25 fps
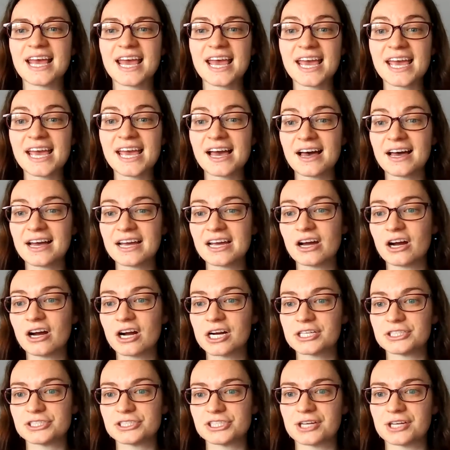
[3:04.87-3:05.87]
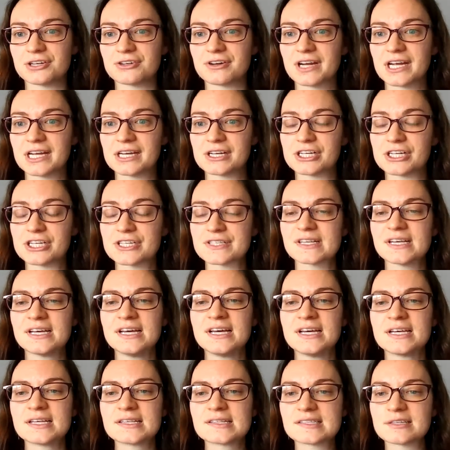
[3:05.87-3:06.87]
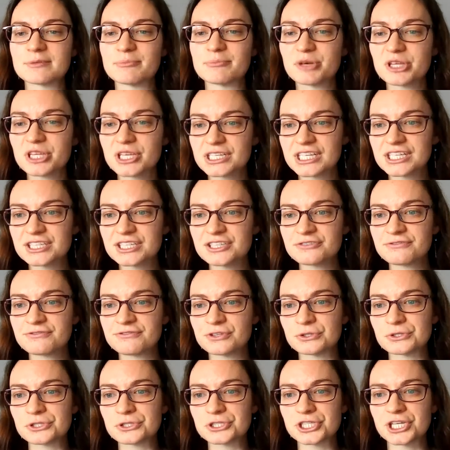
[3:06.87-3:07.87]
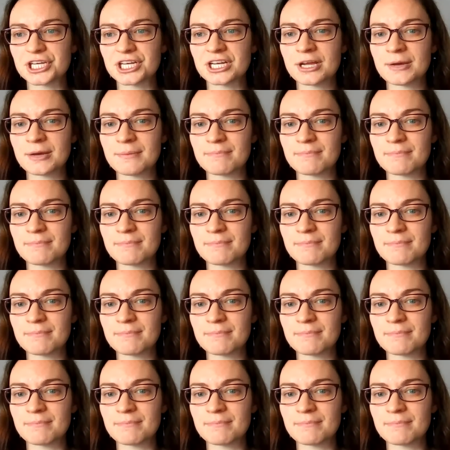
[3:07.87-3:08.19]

AI art generators Stability Diffusion,